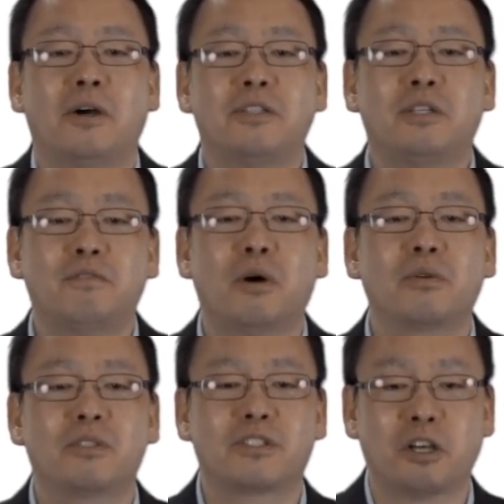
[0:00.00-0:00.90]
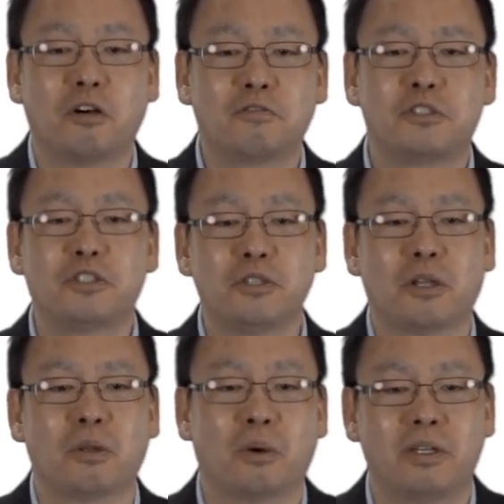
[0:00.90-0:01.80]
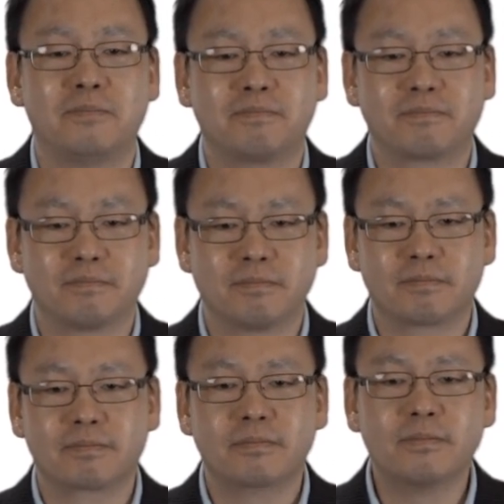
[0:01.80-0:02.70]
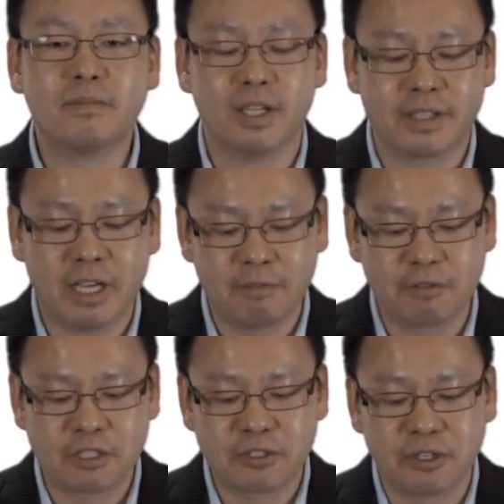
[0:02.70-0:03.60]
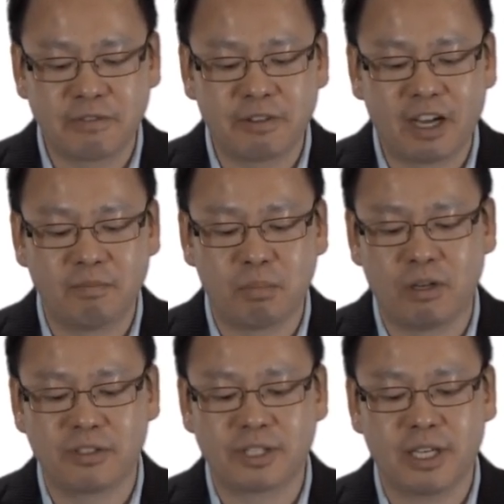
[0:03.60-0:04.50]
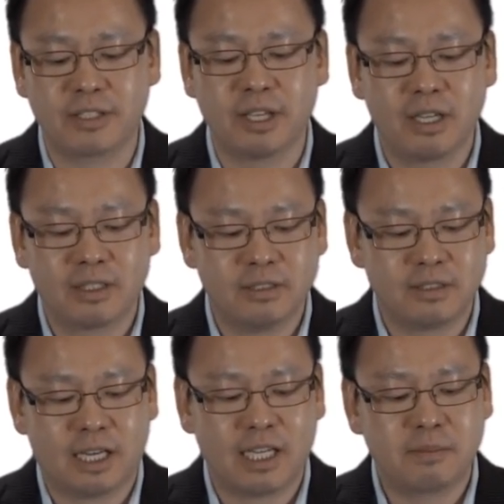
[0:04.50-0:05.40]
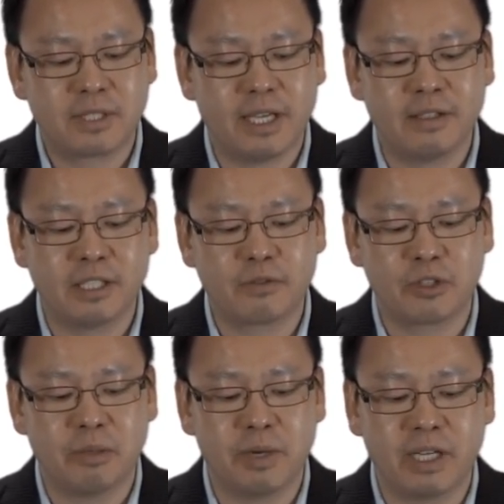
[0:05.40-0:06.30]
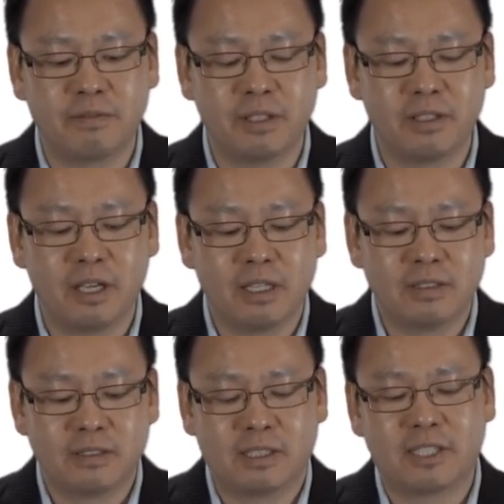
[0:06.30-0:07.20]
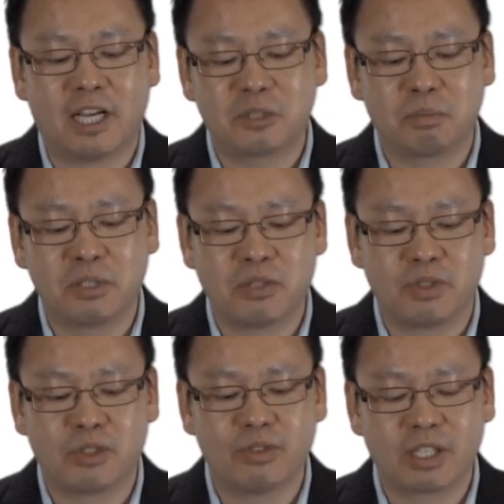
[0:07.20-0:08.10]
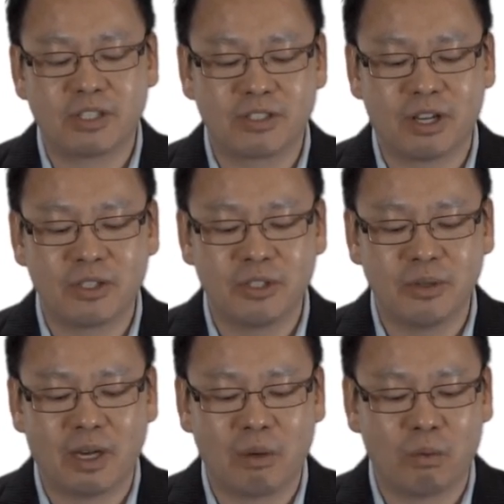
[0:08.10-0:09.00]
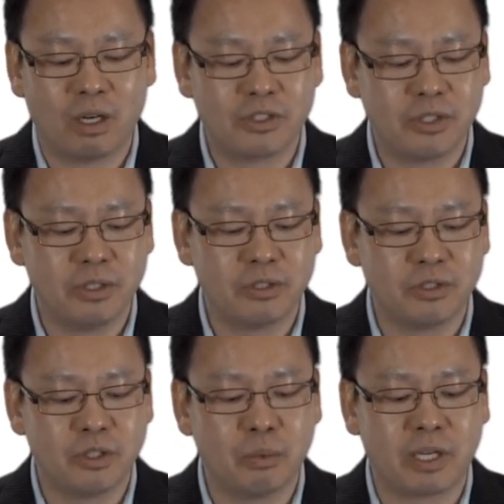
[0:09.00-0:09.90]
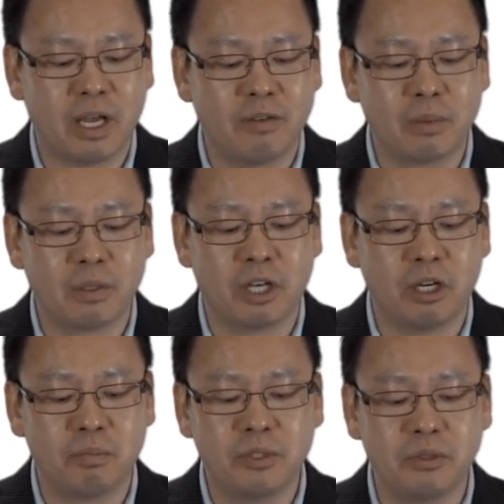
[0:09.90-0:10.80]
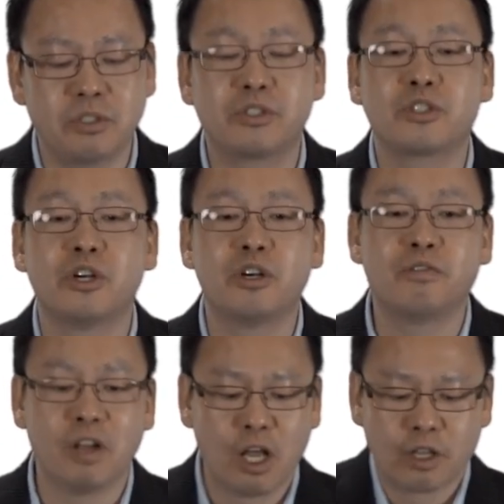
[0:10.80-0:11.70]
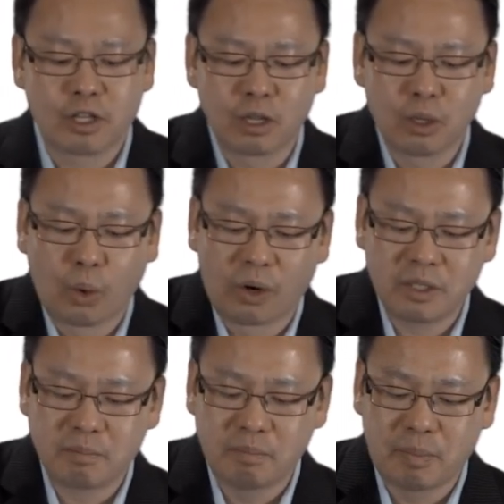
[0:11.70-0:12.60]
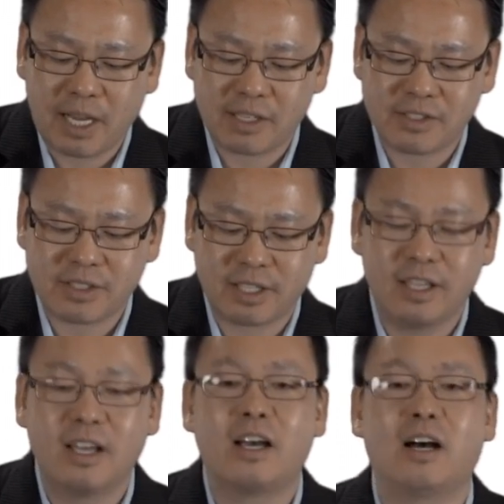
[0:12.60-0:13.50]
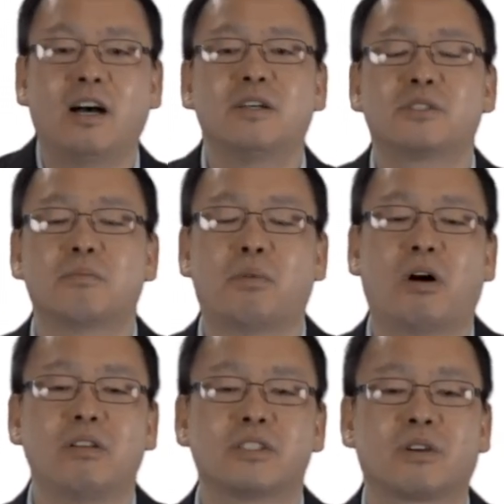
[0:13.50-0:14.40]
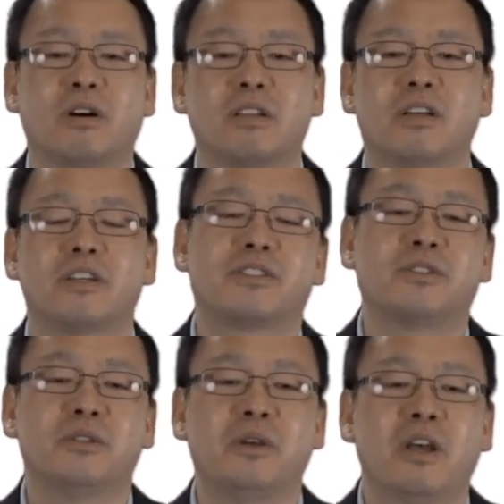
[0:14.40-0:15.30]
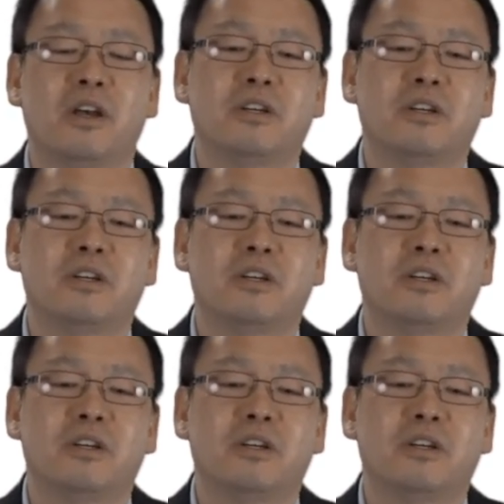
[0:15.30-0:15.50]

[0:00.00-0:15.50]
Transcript: devote yourself to the Lord. Again, in verse 35, Paul says, I am saying this for your benefit, not to place restrictions on you. I want you to do whatever will help you to serve the Lord best. So Paul is calling us to